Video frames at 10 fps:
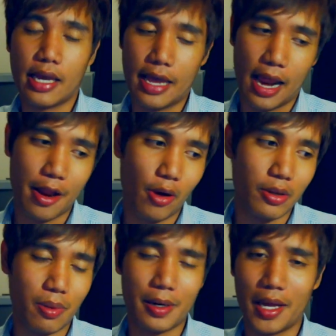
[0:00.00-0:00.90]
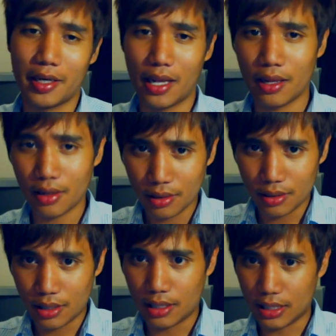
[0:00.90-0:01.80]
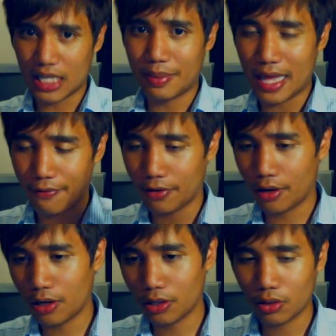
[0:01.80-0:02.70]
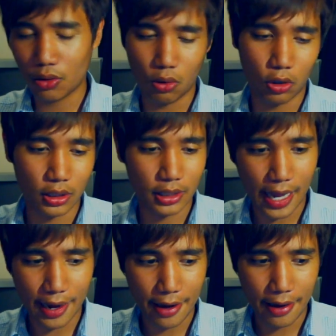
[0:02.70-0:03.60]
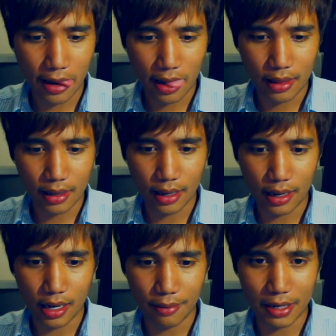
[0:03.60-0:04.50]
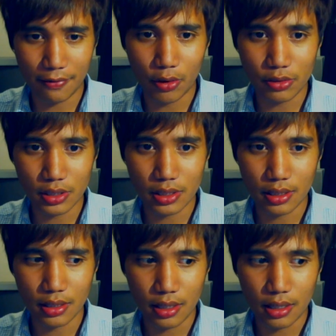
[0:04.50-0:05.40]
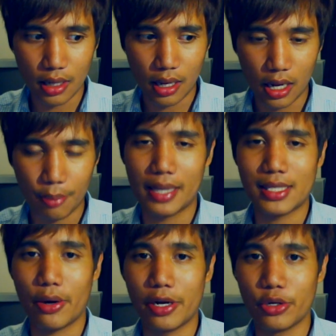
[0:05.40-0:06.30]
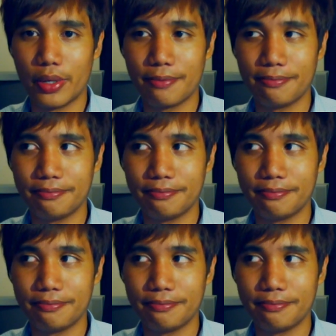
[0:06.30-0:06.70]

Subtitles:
And I know it's probably not gonna lead me that far or get many votes, but that's how I do it.